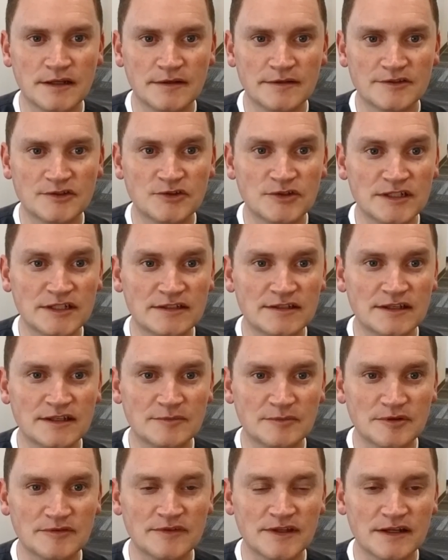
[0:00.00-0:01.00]
treat
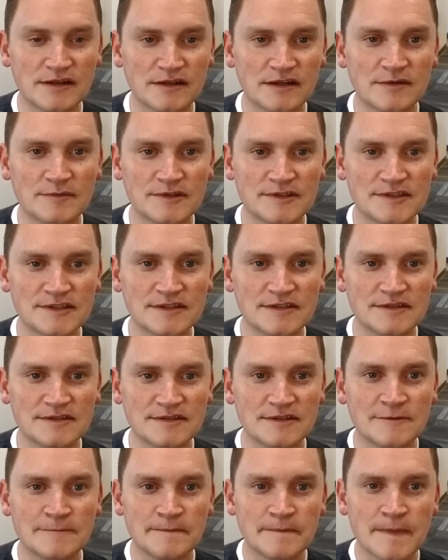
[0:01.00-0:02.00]
and prevent gum
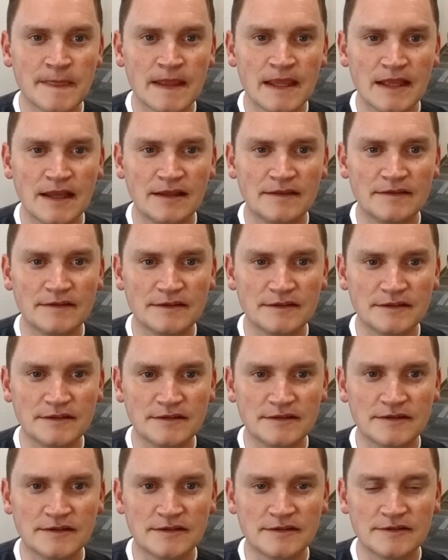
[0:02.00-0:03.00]
disease. And
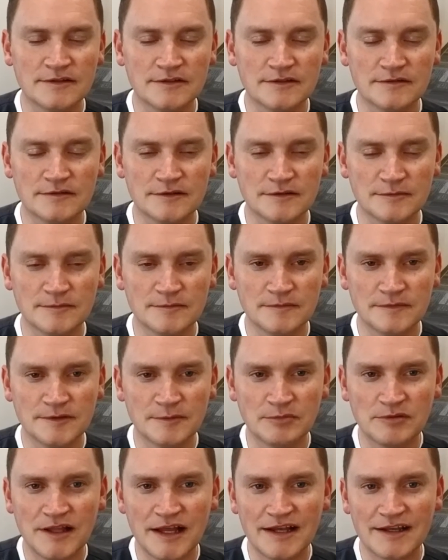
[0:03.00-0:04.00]

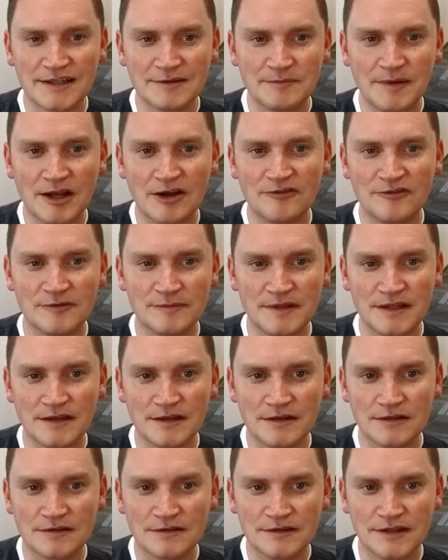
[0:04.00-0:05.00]
the plaque and biofilm
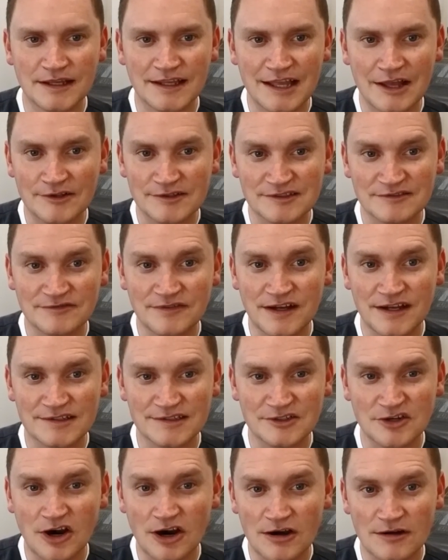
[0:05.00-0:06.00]
that calcifies
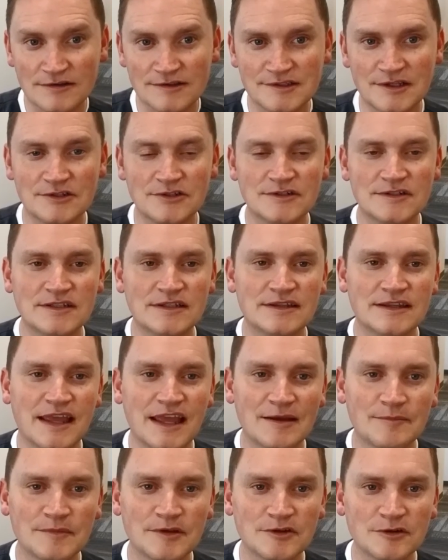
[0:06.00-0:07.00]
and hardens on your teeth
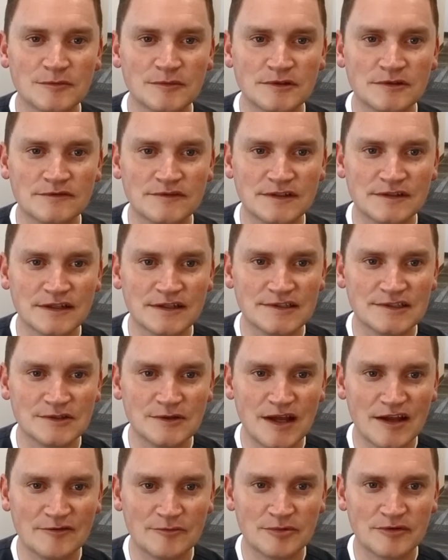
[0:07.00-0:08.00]
can't be removed unless you
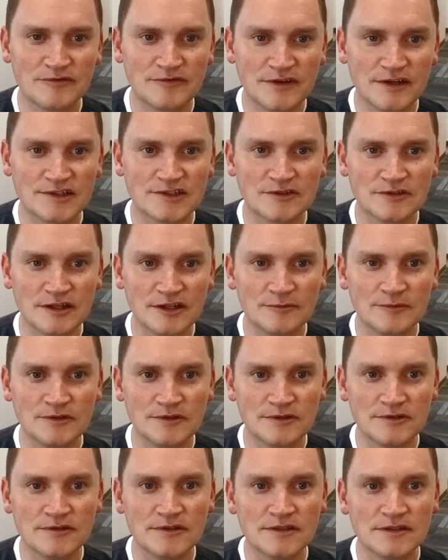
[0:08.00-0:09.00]
have a professional help you
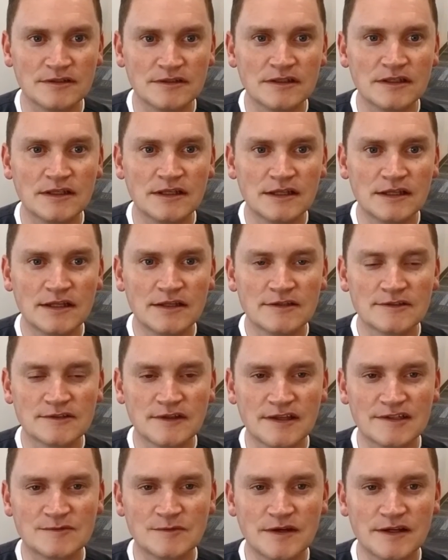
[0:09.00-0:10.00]
do it. So
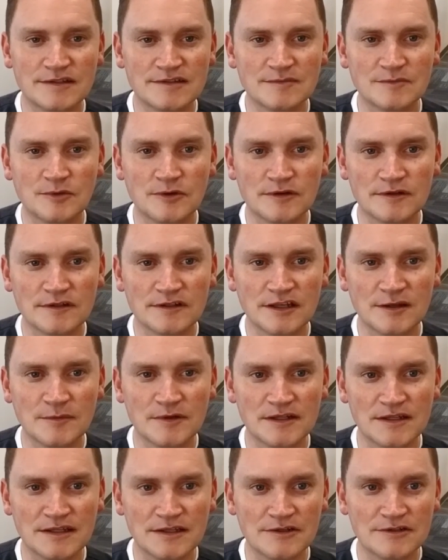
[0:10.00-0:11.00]
that's why it's important to come
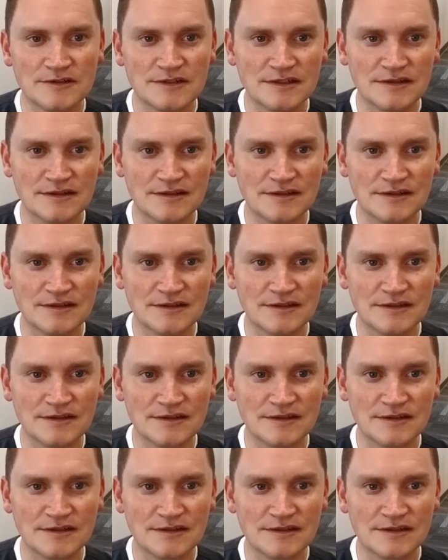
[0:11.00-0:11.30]
in and get your teeth